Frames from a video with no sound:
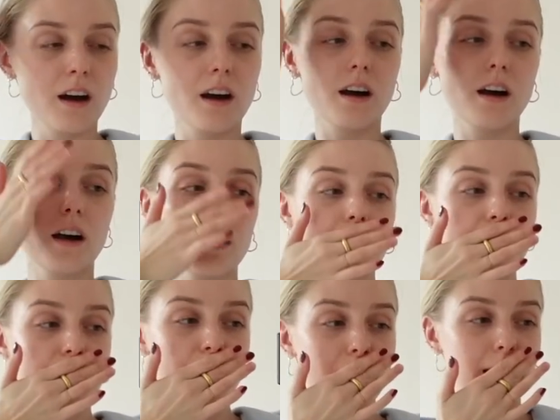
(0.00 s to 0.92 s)
uh,
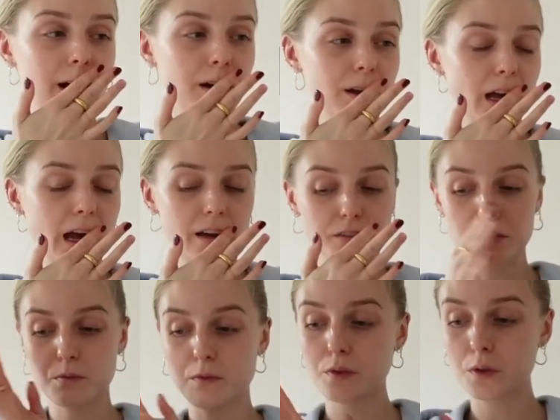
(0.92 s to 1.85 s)
we are gonna have
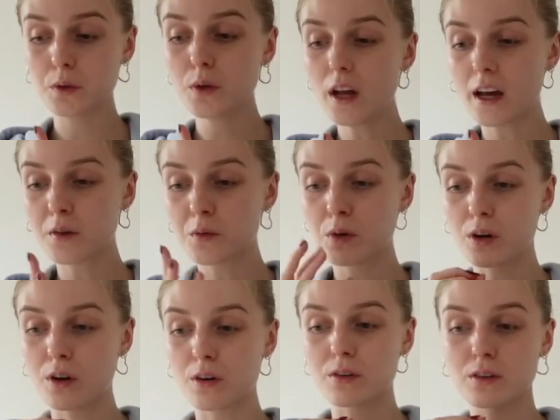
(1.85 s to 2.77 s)
some food and we're
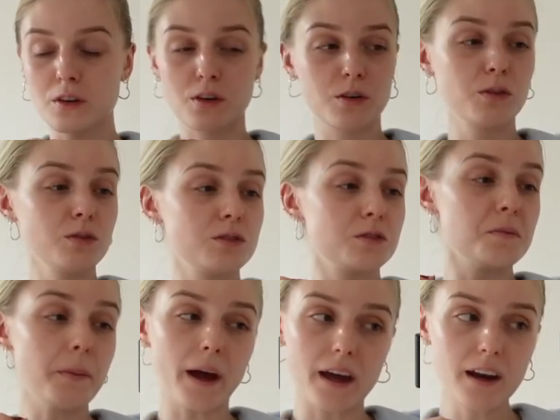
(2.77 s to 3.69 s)
gonna go to
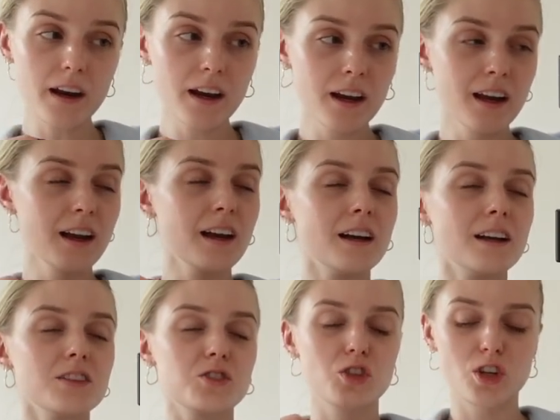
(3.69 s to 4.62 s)
bed,
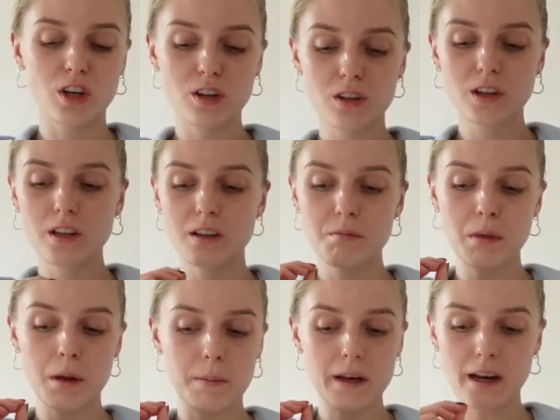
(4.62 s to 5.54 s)
chill,
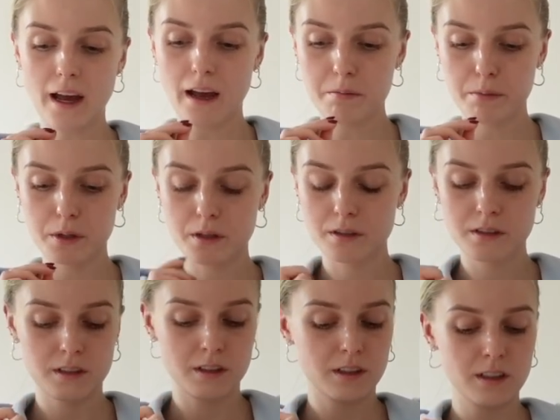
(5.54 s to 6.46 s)
maybe nap,
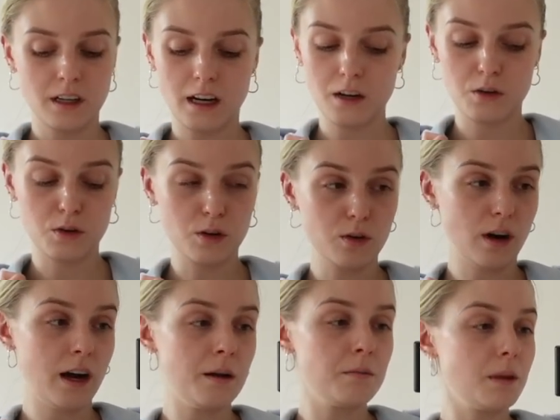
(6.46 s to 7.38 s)
I don't know,
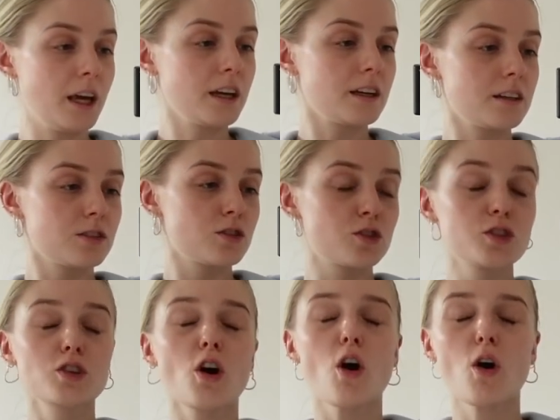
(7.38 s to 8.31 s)
I'm like
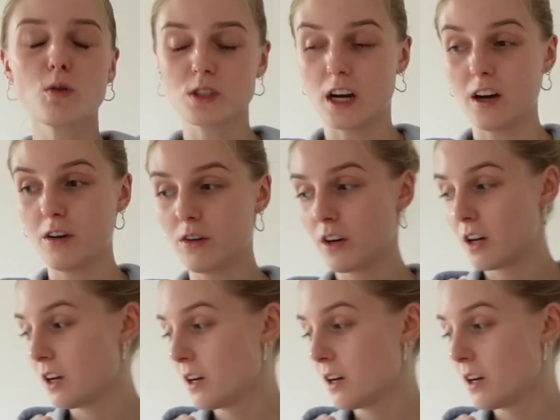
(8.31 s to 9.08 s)
so tired.